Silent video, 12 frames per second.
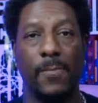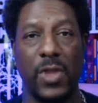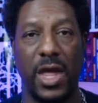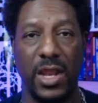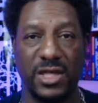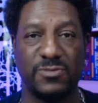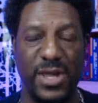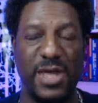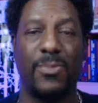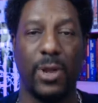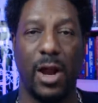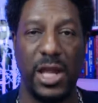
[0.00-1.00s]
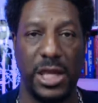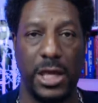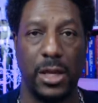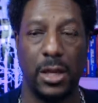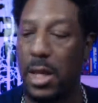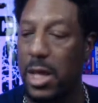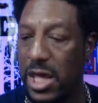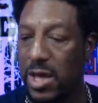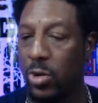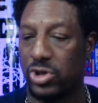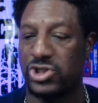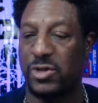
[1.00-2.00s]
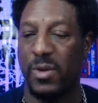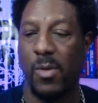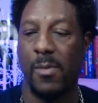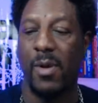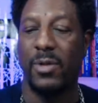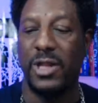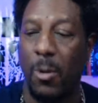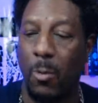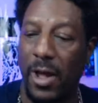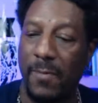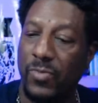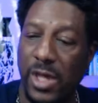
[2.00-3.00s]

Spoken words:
and his people are in, he wants to be remembered that way.